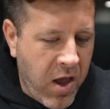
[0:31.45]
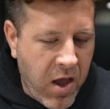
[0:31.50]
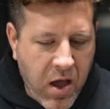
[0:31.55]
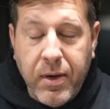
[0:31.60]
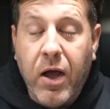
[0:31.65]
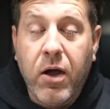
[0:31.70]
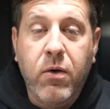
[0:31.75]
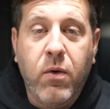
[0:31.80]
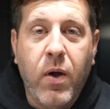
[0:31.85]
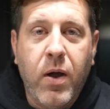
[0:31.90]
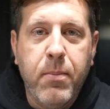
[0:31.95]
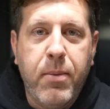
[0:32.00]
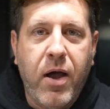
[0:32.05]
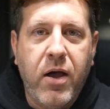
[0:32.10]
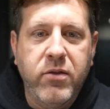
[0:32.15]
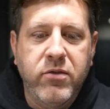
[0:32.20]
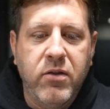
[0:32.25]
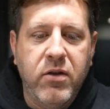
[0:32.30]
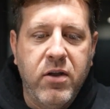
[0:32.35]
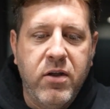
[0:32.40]
Not quite
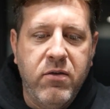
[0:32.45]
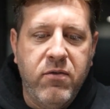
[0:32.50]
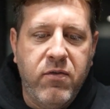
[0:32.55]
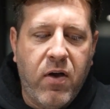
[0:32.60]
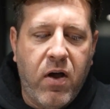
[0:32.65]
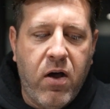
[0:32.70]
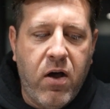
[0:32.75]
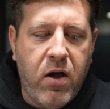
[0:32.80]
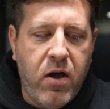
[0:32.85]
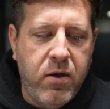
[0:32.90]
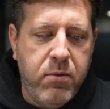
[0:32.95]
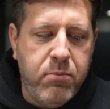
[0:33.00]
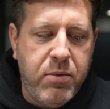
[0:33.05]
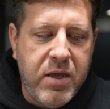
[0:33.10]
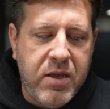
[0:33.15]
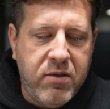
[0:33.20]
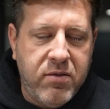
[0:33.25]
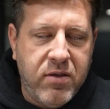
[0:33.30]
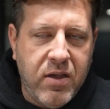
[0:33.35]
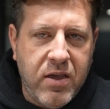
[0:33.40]
positive on
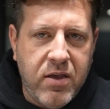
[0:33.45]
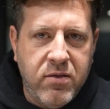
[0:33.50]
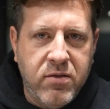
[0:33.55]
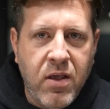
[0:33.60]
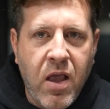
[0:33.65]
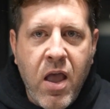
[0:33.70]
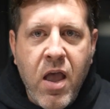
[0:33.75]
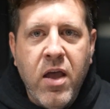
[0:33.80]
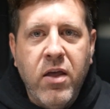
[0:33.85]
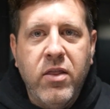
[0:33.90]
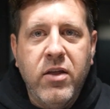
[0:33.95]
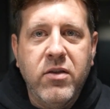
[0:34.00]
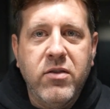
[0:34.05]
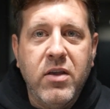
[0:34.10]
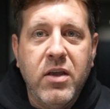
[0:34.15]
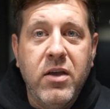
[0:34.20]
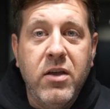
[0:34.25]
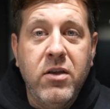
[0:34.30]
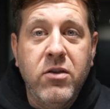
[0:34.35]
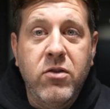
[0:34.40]
PCs. This
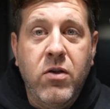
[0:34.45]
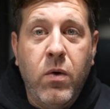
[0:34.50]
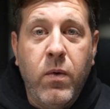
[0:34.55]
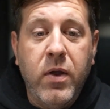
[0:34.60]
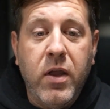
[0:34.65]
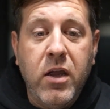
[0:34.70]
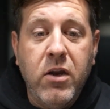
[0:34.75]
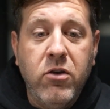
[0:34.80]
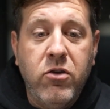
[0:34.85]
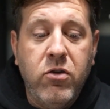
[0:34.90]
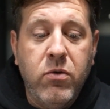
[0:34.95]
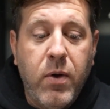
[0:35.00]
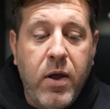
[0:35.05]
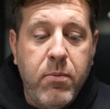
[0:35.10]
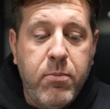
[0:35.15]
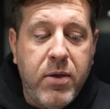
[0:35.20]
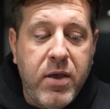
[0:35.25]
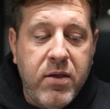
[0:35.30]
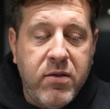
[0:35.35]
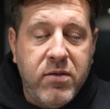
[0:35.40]
is going into a
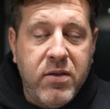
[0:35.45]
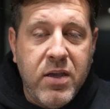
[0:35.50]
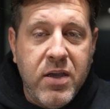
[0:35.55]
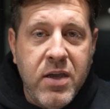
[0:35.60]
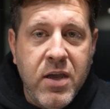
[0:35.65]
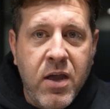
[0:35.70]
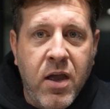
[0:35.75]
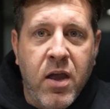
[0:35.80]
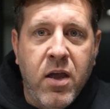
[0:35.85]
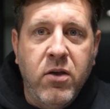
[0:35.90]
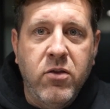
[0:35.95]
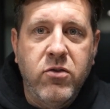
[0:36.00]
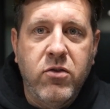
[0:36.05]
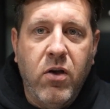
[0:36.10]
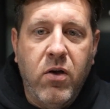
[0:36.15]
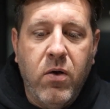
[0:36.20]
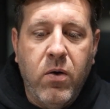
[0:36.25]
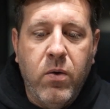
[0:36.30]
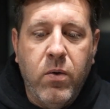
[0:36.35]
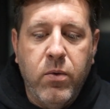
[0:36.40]
PC,
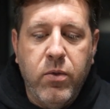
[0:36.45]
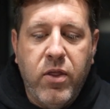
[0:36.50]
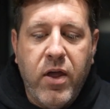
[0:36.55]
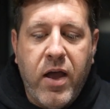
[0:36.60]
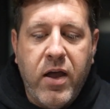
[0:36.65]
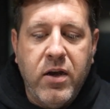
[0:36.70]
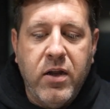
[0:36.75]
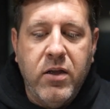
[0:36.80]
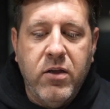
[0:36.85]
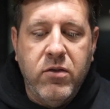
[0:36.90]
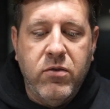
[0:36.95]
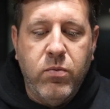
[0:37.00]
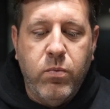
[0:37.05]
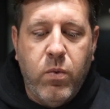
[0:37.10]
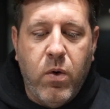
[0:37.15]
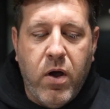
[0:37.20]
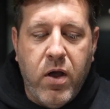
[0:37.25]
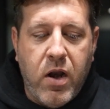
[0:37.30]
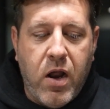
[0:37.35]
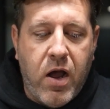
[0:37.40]
so that is
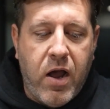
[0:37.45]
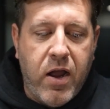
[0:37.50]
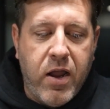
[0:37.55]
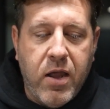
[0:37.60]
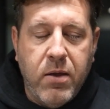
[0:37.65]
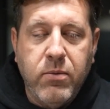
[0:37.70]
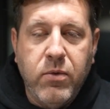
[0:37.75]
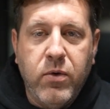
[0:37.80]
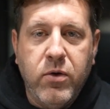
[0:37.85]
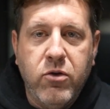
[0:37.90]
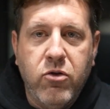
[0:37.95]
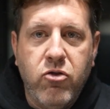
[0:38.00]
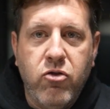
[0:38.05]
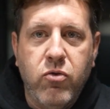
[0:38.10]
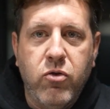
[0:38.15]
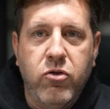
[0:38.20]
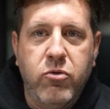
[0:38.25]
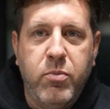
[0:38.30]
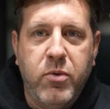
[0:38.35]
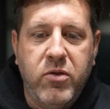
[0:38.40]
what I am going to
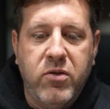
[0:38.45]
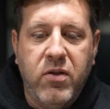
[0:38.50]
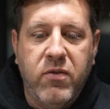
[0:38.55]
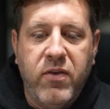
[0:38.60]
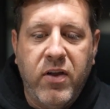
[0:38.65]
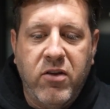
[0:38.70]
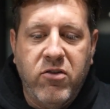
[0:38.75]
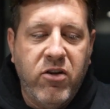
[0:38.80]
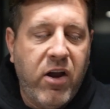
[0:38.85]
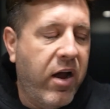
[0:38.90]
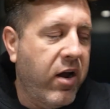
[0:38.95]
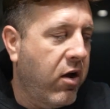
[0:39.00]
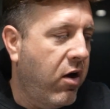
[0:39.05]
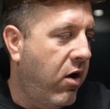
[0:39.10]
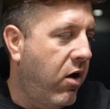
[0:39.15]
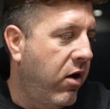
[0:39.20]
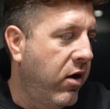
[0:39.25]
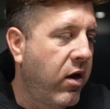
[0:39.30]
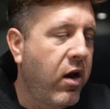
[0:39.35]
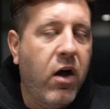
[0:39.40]
do a specific check
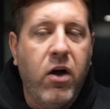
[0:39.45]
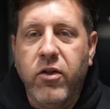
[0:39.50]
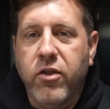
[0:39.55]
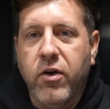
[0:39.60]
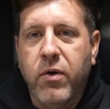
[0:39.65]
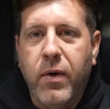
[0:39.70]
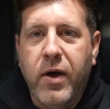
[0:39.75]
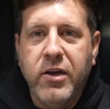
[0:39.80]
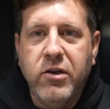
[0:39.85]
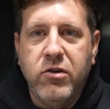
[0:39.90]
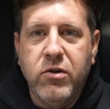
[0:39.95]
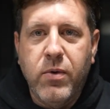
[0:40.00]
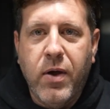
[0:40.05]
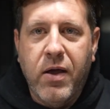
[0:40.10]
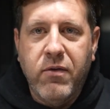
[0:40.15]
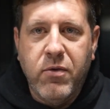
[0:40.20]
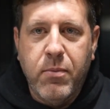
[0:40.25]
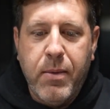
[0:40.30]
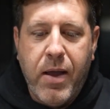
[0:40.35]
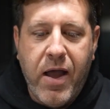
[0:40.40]
on, although I do
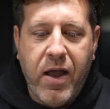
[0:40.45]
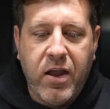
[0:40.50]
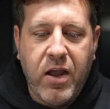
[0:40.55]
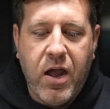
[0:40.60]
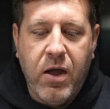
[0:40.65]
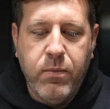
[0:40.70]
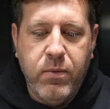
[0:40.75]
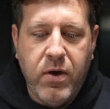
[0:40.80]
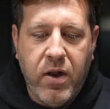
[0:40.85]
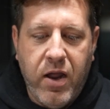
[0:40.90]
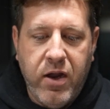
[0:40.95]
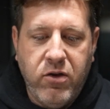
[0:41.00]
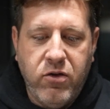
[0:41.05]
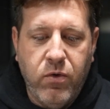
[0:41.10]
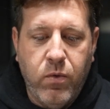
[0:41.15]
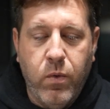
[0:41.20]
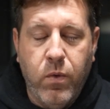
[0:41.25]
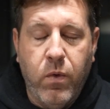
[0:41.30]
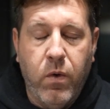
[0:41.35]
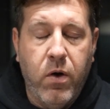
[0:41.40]
have a Mac I would like
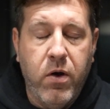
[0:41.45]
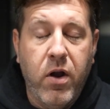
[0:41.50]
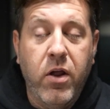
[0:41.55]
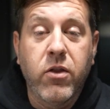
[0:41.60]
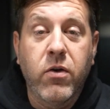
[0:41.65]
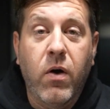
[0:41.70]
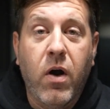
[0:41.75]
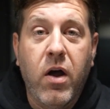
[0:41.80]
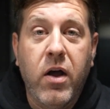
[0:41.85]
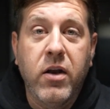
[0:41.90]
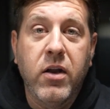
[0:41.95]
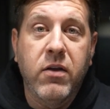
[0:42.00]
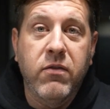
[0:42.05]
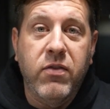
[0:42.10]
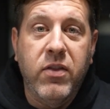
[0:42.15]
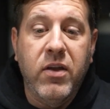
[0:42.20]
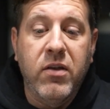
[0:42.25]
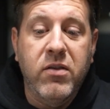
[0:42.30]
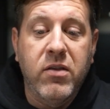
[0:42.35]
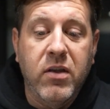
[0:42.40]
to order another on if
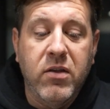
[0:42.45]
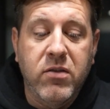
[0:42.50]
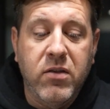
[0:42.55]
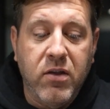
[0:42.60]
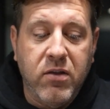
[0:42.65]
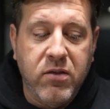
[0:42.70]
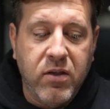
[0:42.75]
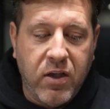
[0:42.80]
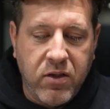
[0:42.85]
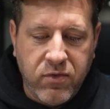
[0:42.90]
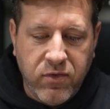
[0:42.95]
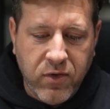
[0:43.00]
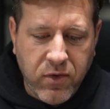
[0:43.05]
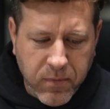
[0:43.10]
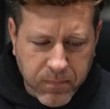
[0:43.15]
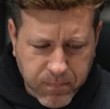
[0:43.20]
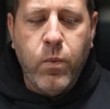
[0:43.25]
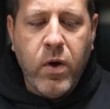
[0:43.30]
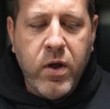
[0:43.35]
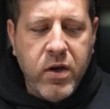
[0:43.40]
this is
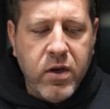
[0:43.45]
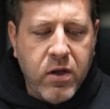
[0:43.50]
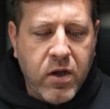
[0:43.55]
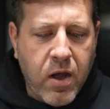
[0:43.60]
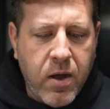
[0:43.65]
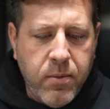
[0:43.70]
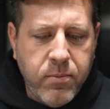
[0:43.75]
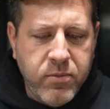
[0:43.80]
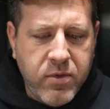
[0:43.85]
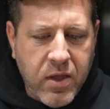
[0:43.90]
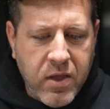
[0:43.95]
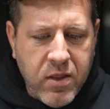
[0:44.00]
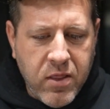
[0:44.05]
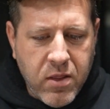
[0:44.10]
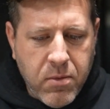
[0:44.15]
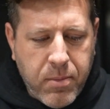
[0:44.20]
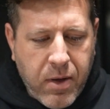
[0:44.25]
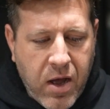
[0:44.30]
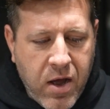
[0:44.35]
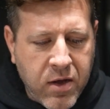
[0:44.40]
successful. What comes in
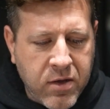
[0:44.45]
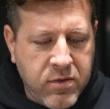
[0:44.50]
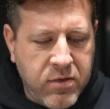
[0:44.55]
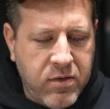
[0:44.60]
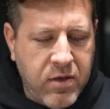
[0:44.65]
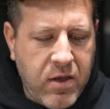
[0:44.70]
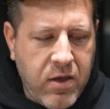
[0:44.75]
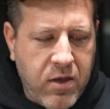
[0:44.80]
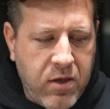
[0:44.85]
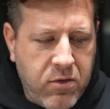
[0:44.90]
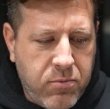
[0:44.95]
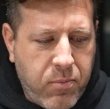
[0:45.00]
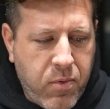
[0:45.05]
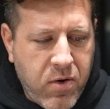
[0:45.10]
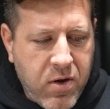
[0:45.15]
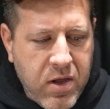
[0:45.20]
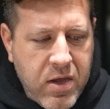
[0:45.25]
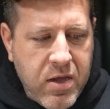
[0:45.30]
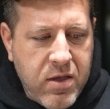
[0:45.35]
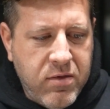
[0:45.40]
the box is
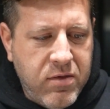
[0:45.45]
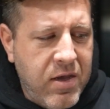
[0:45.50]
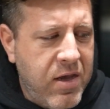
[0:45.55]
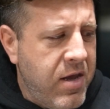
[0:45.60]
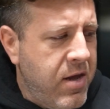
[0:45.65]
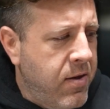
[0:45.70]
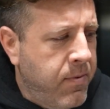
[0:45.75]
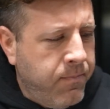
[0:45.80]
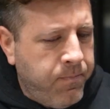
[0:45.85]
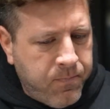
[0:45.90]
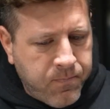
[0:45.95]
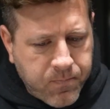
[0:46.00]
pretty easy